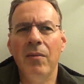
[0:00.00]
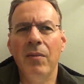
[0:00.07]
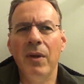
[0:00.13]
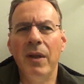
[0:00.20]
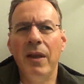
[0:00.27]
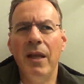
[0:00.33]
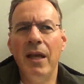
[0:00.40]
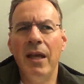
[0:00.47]

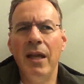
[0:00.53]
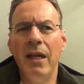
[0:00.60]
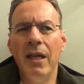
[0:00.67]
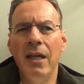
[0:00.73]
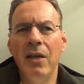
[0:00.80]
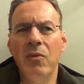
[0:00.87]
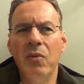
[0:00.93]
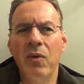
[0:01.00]
but then
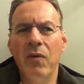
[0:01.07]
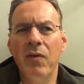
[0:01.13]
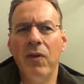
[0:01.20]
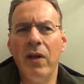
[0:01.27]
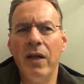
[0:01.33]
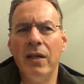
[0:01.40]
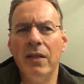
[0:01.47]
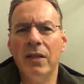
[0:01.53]
he
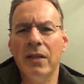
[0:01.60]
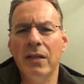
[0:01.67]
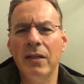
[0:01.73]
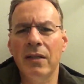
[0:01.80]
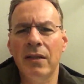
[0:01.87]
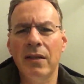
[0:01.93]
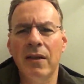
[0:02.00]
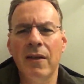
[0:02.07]
reflects
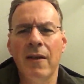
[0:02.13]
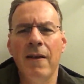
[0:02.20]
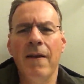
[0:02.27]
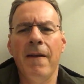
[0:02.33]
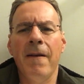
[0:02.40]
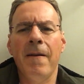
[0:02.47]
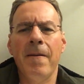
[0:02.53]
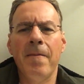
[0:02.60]

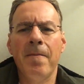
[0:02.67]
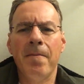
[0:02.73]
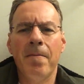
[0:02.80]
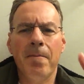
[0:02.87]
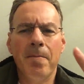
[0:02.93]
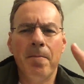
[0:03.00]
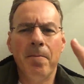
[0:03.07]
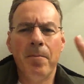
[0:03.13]

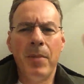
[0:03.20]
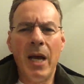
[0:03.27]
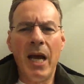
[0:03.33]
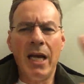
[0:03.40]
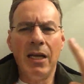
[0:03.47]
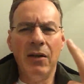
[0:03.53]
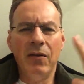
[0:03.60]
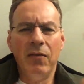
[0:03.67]

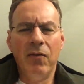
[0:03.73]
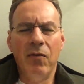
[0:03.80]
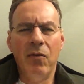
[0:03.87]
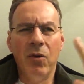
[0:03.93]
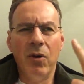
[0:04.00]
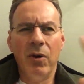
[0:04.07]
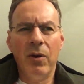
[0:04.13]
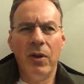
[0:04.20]
back and
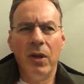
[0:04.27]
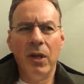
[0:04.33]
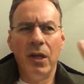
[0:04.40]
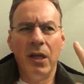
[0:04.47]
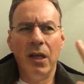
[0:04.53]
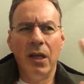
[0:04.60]
forth.